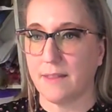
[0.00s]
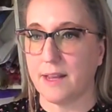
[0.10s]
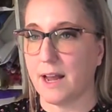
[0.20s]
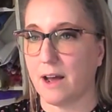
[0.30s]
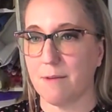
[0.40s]

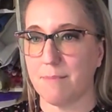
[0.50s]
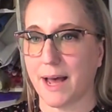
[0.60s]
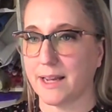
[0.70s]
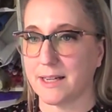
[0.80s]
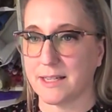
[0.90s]
and then now I'm
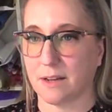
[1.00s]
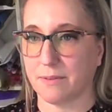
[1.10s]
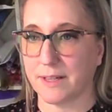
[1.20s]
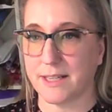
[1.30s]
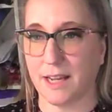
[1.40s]
back into
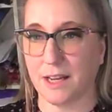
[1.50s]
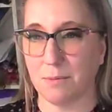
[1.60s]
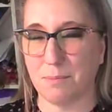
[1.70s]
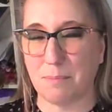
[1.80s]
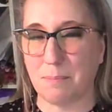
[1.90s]

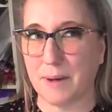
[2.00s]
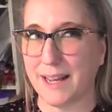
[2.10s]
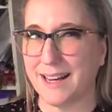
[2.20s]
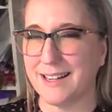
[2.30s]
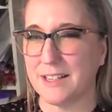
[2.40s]
self-contained,
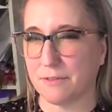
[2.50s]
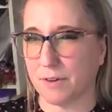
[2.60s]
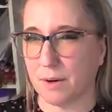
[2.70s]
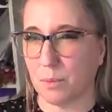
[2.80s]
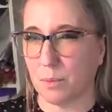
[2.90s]
but in a
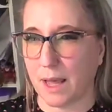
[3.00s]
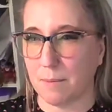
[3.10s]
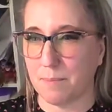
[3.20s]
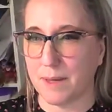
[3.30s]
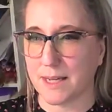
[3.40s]
different
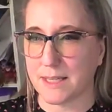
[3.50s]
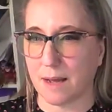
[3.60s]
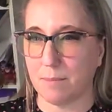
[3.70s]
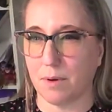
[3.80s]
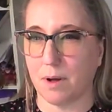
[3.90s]
way because
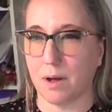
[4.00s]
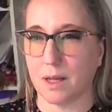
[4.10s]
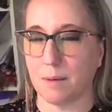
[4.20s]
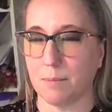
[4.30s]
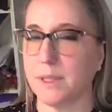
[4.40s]
I'm
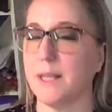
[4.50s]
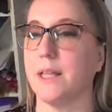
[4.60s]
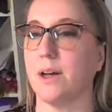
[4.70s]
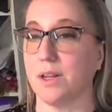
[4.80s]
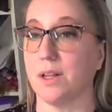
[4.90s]

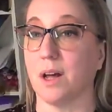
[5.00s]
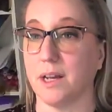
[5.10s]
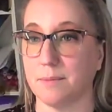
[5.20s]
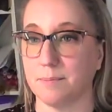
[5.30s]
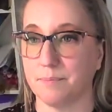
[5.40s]
completely
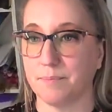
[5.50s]
online.